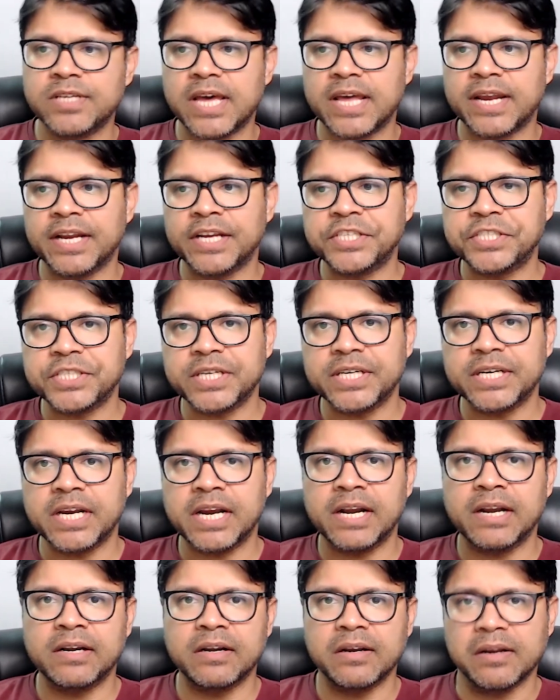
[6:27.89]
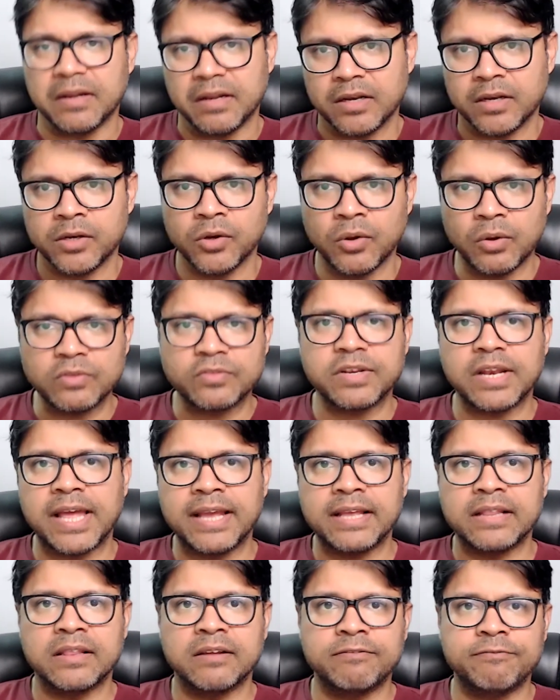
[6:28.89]
direction and looks
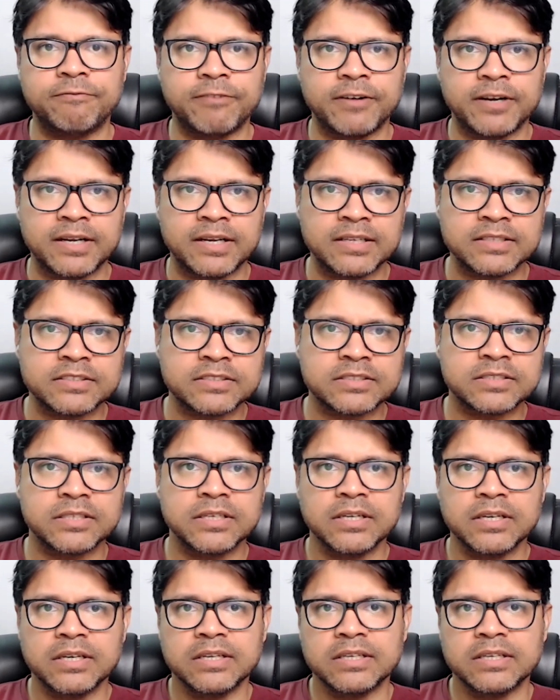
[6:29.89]
like the first